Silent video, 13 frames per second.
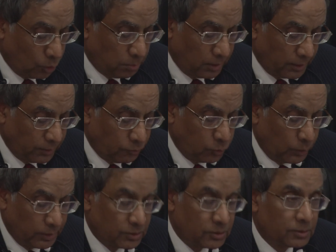global
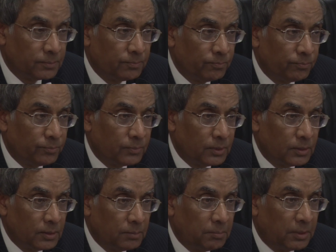influence.
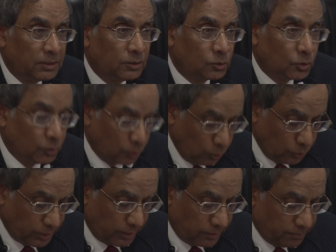But it
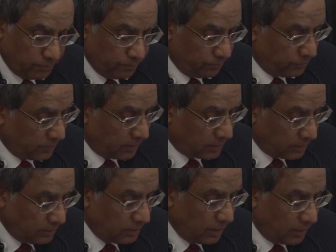concluded
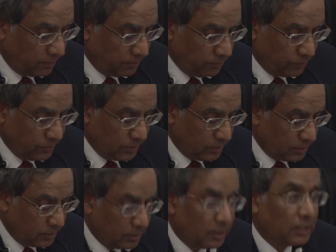that India
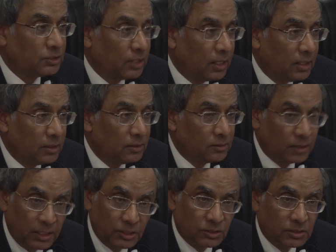Russia
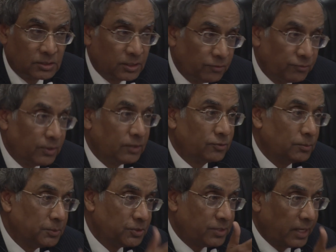relations suffered
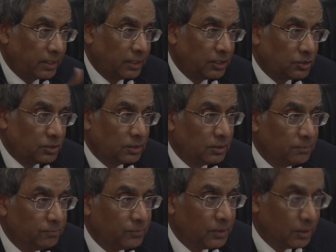from stagnation,
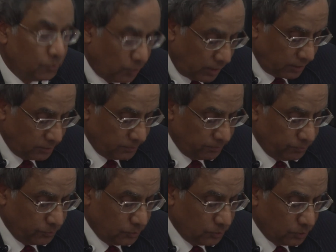a word
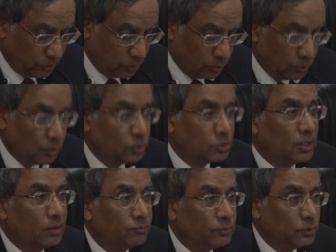you
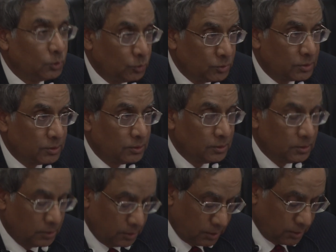yourself used,
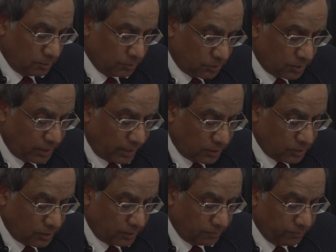uh, Mr.
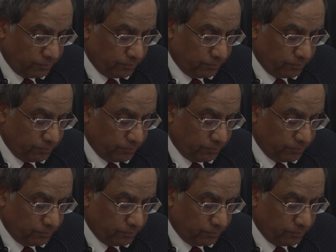Rector.